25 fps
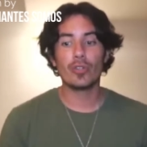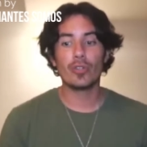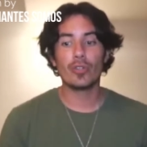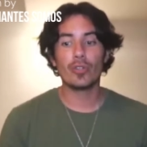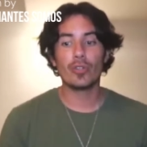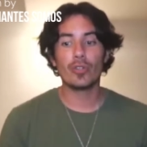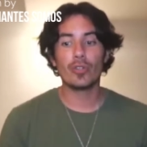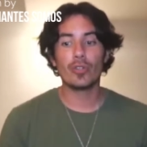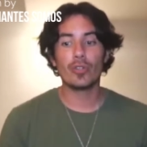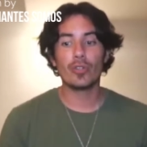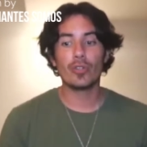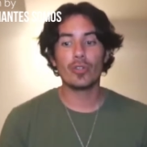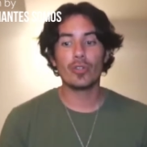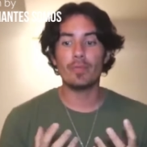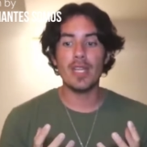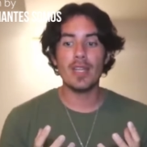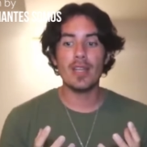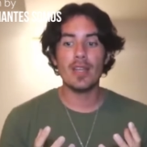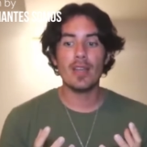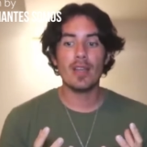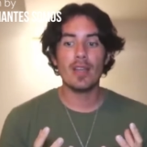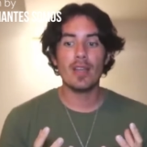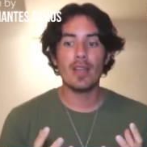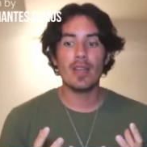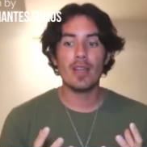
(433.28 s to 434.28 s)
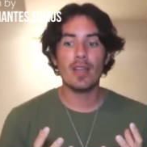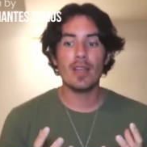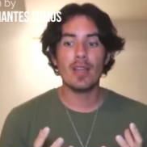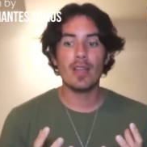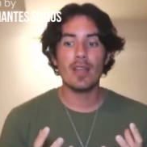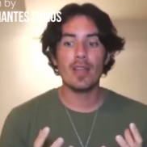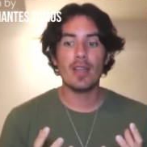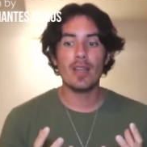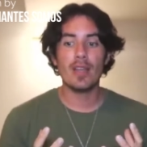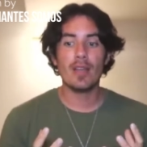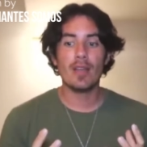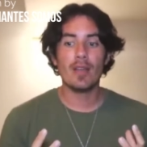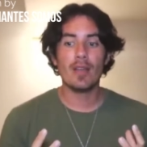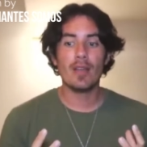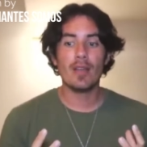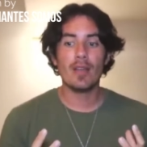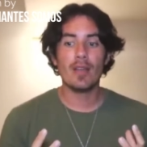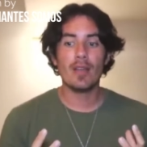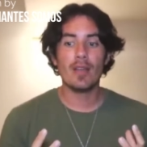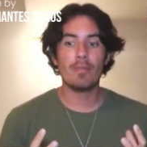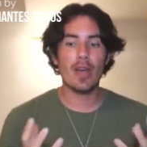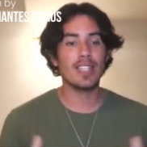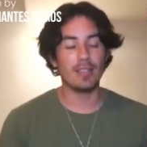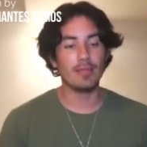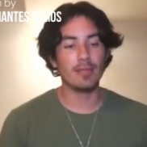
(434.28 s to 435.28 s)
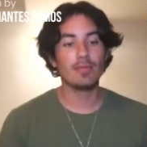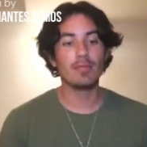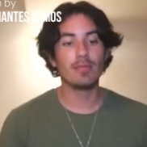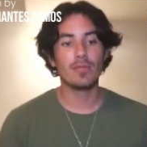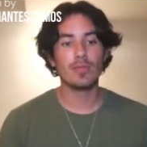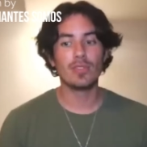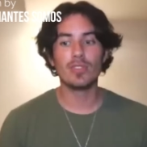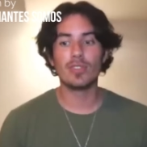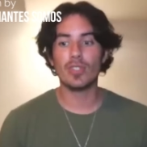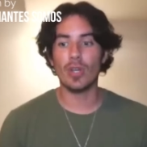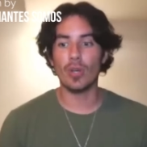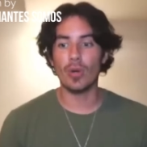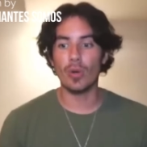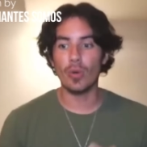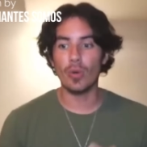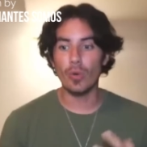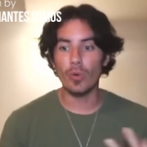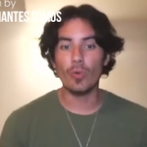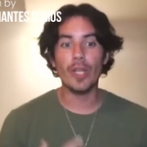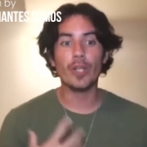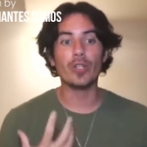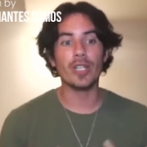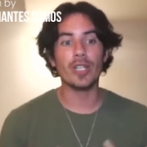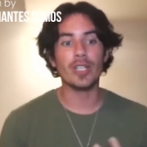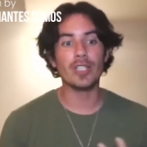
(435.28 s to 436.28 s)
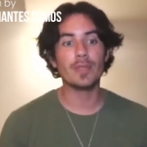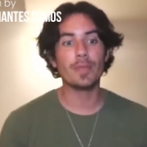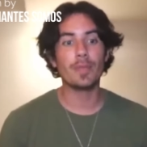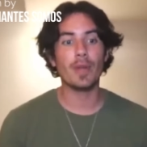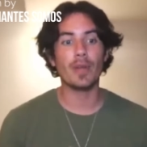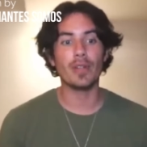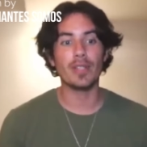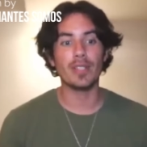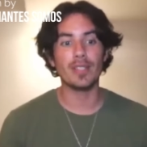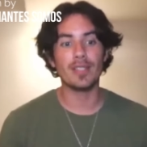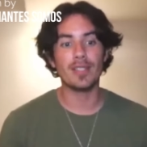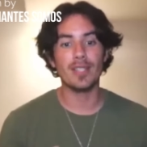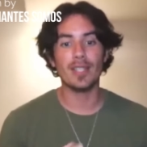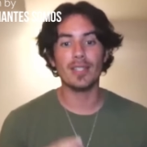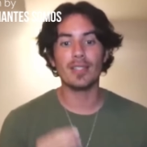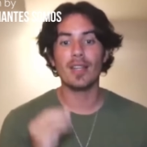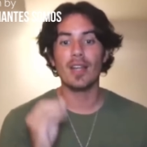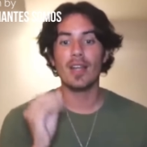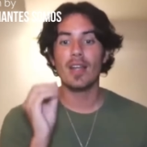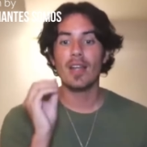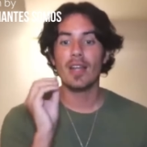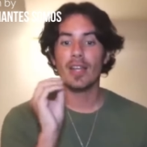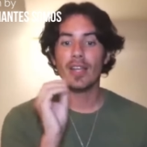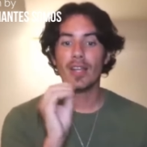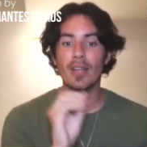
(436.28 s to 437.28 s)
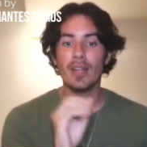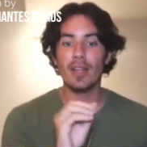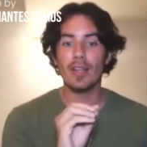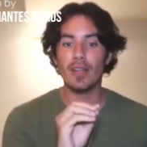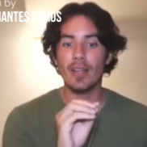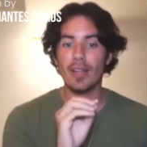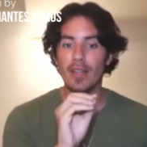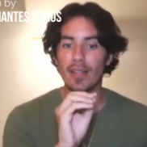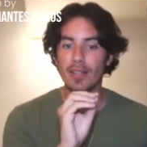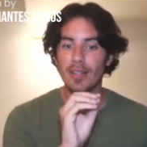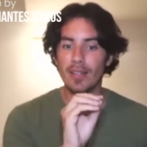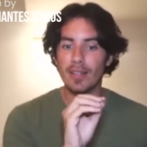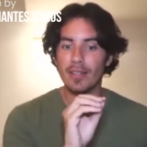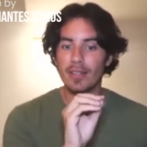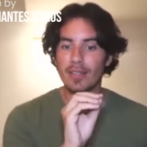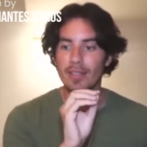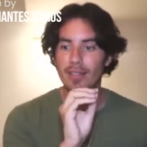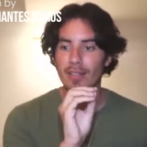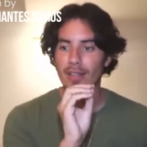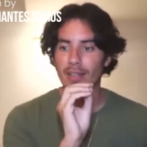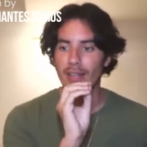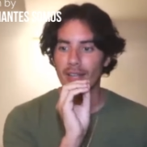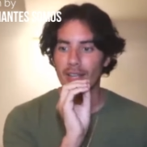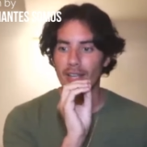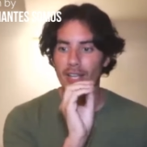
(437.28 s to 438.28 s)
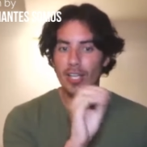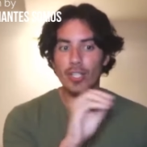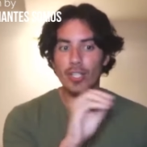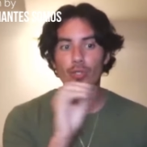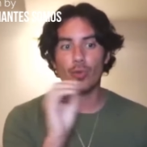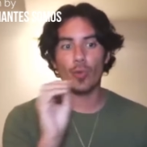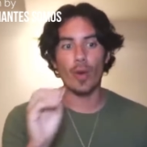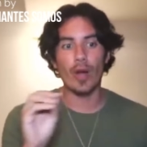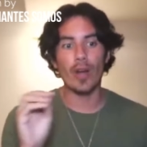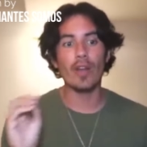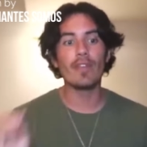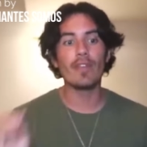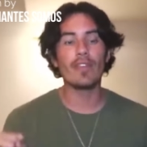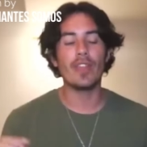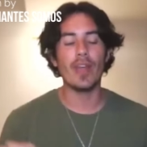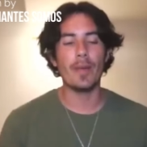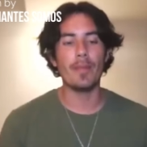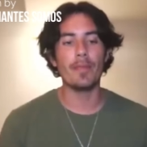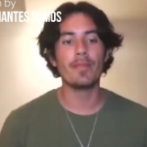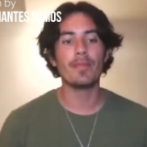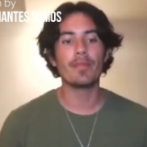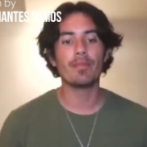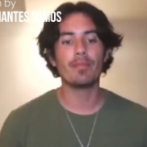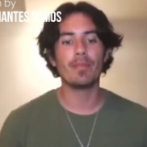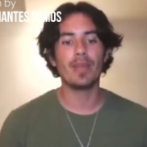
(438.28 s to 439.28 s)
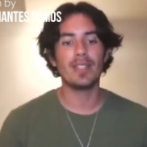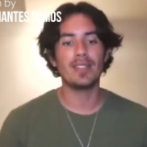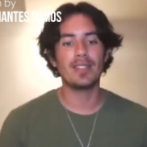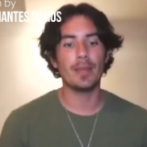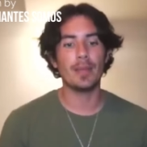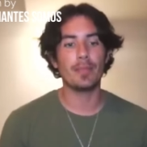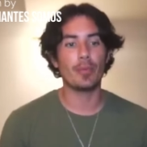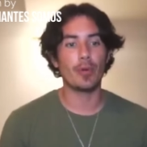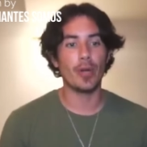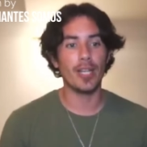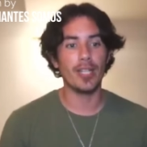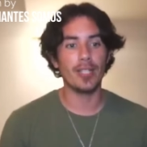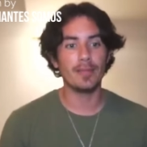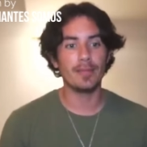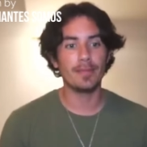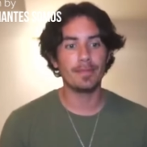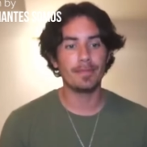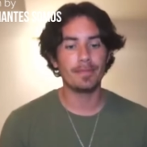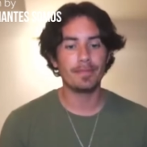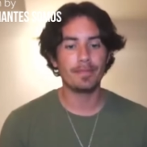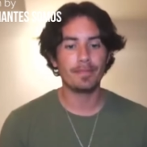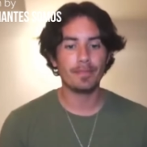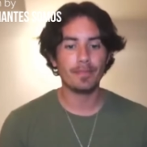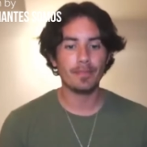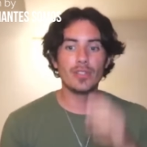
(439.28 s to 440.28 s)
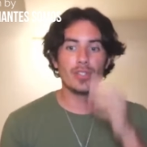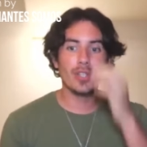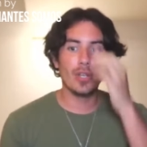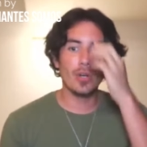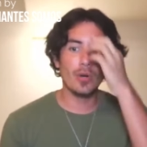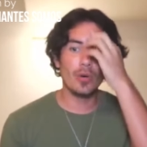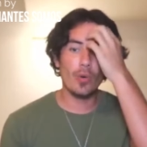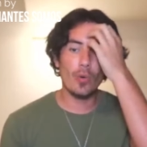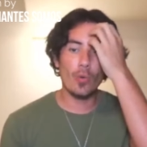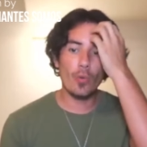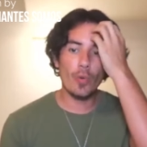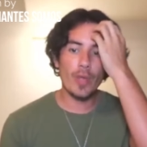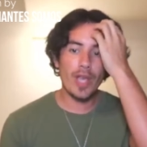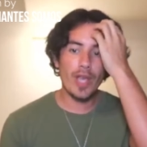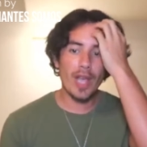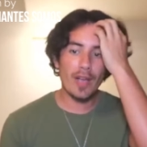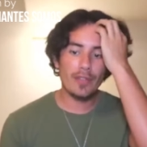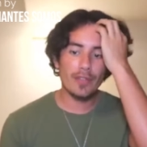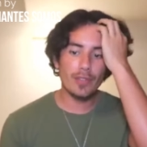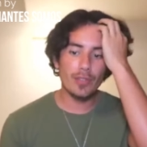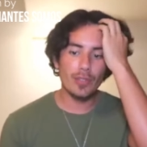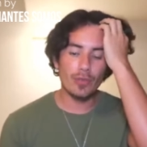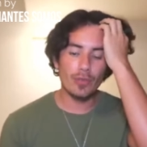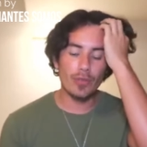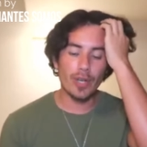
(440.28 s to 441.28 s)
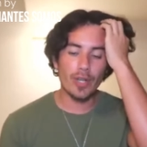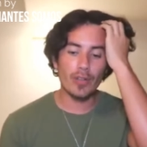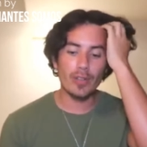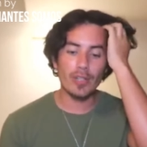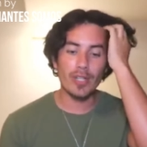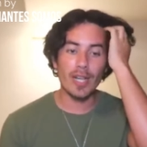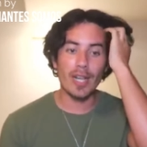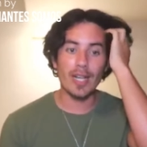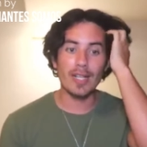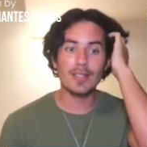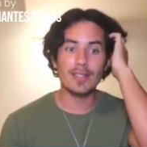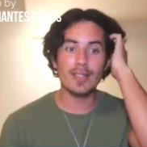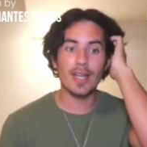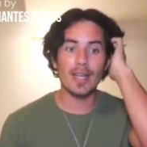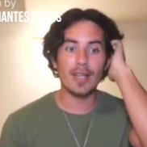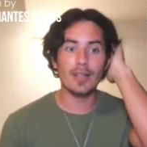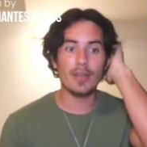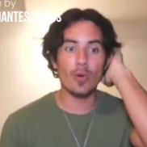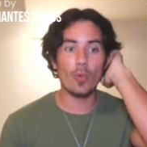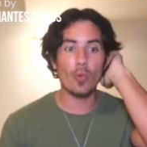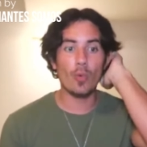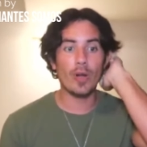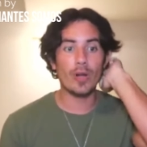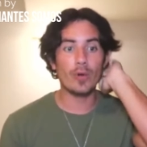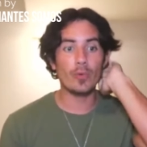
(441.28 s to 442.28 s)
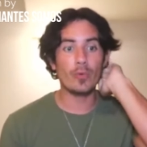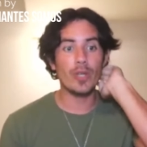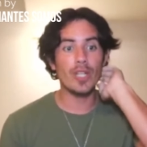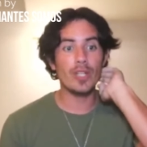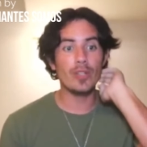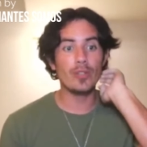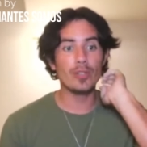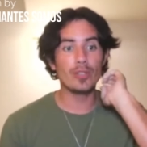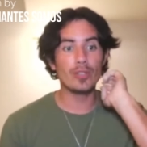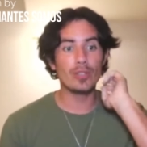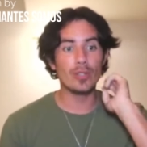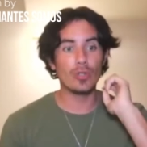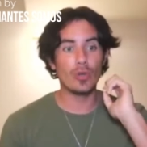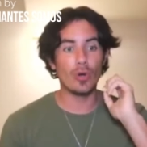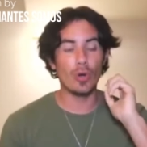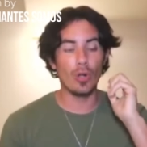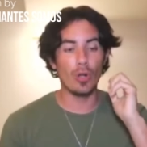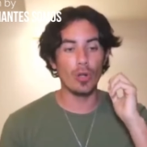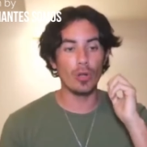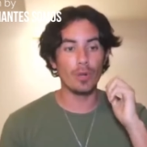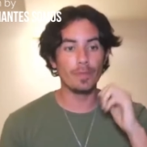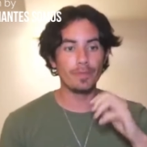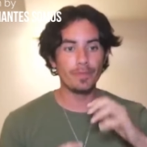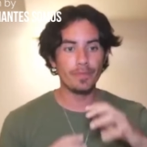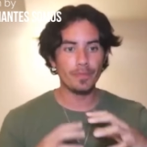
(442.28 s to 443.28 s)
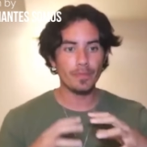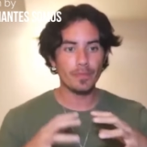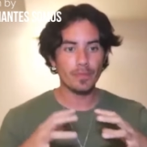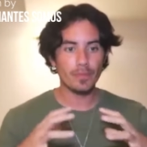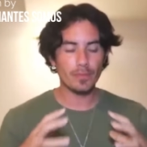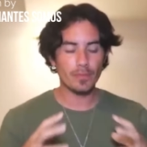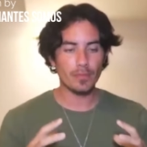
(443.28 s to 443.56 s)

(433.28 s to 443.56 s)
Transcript: could be better seen. So we could experience it, each one of them by separate. So we have to recognize that what we used to call